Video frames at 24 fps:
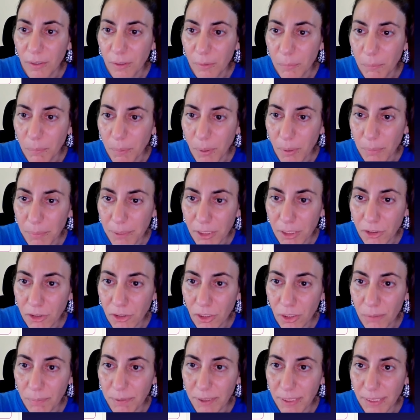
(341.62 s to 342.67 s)
Publish
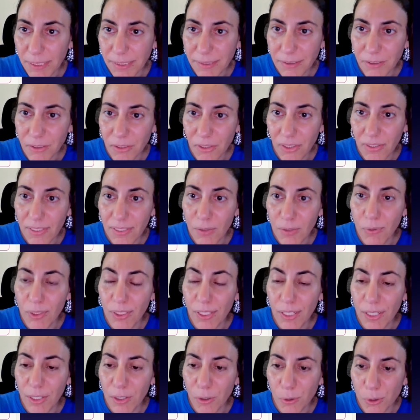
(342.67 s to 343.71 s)
update so that then we
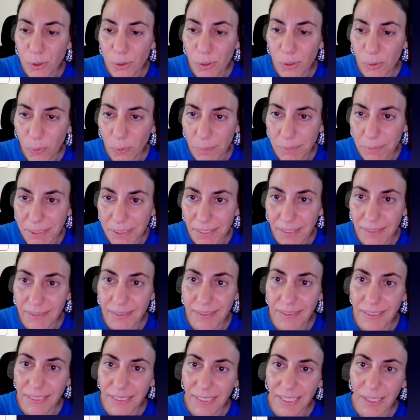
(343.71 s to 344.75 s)
can go to the website,
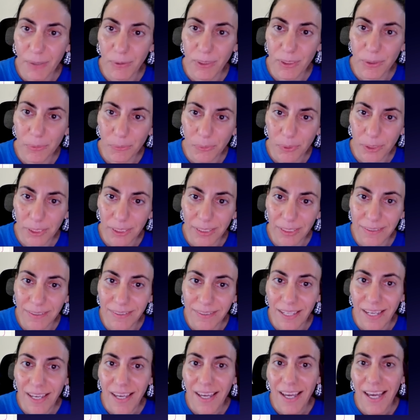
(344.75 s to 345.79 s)
see how it works,
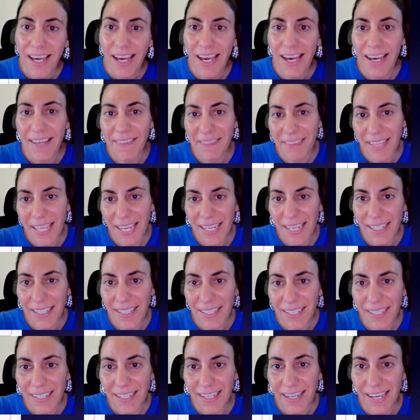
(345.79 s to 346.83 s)
and then
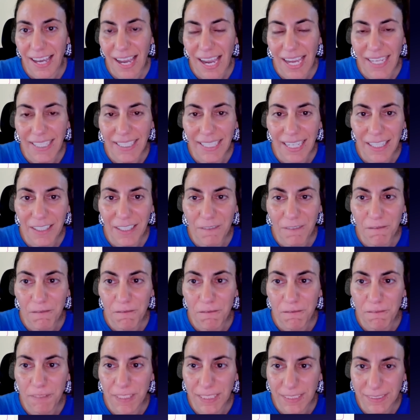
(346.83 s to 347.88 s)
I can
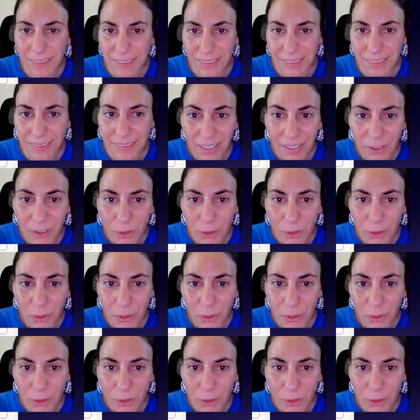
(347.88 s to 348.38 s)
fix it.